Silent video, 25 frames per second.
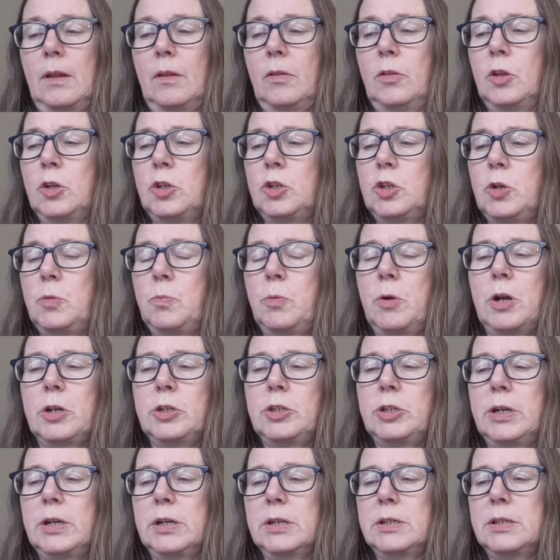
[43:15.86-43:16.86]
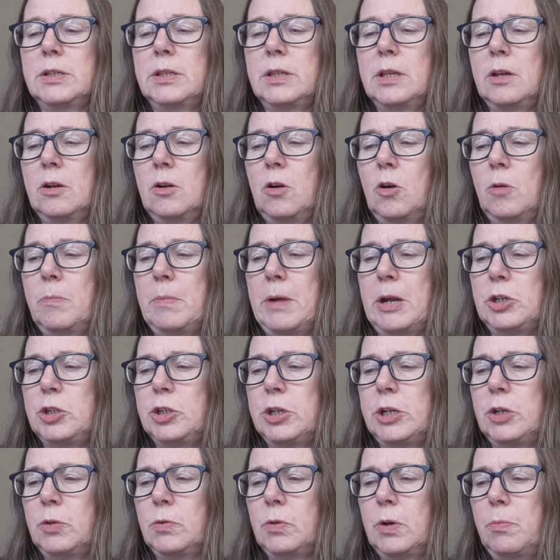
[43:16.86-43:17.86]
The two projects that are my
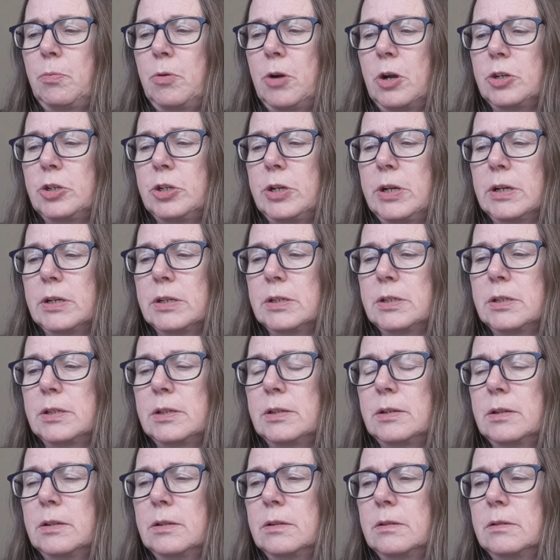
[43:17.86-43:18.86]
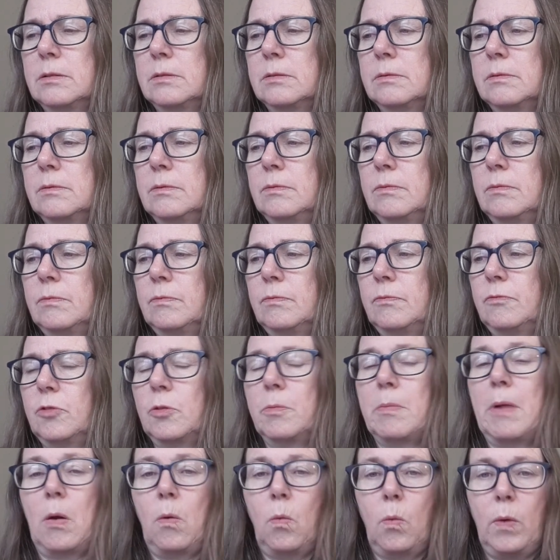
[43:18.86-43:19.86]
January projects for
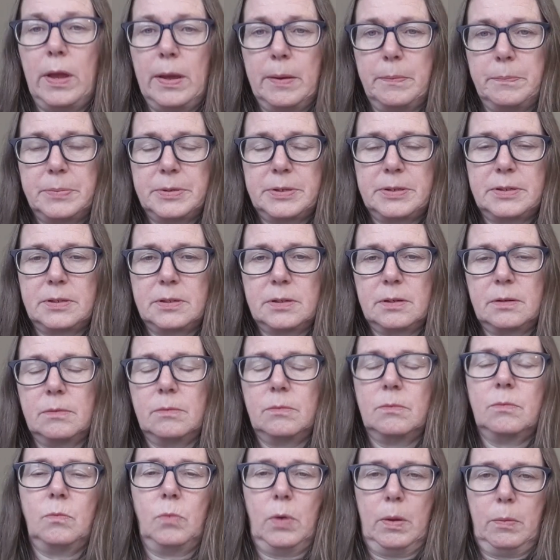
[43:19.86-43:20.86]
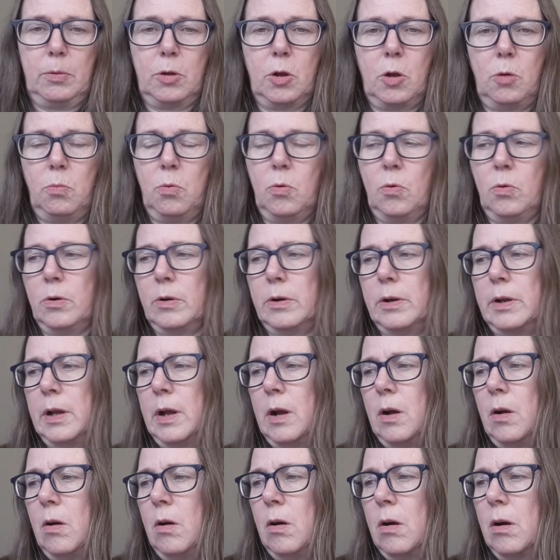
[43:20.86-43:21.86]
my WIP Go board
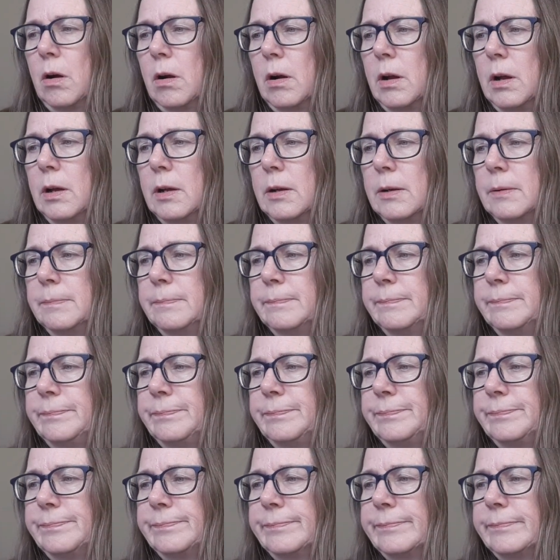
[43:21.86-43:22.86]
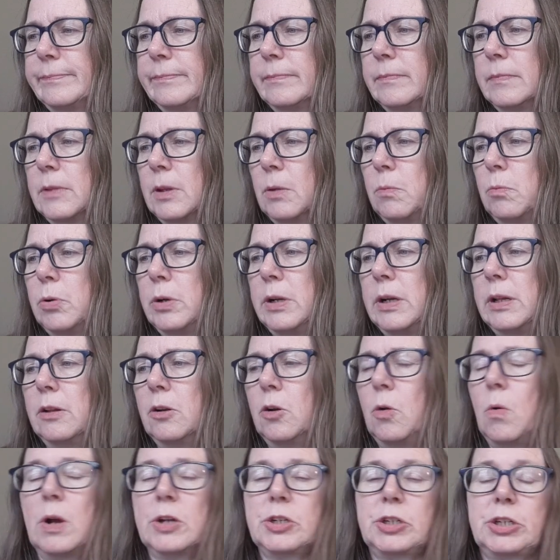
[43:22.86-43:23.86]
are Pretty
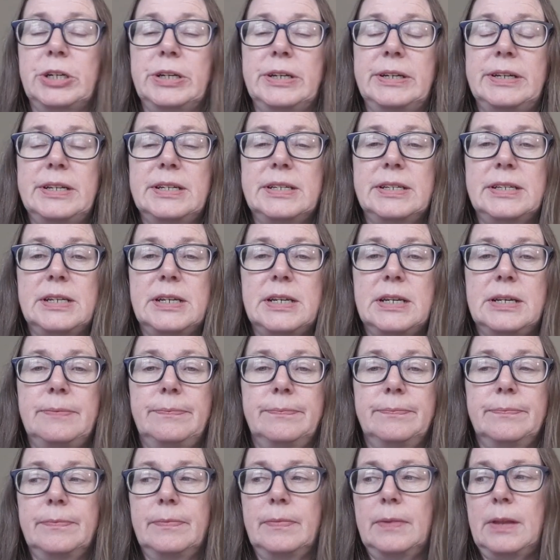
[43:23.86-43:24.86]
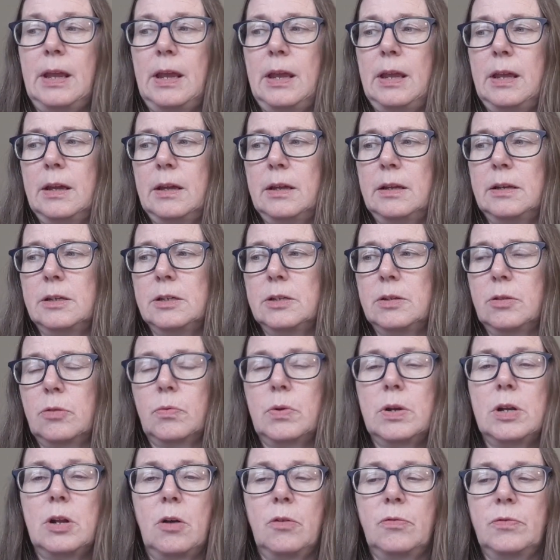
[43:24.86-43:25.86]
Little Washington, D.C. and
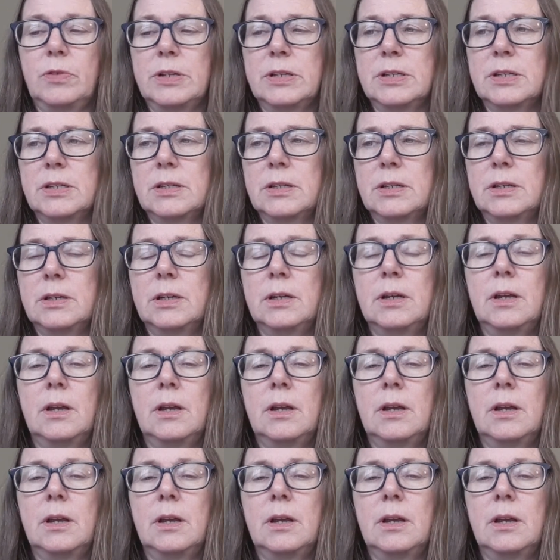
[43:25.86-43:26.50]
3 Dolphins.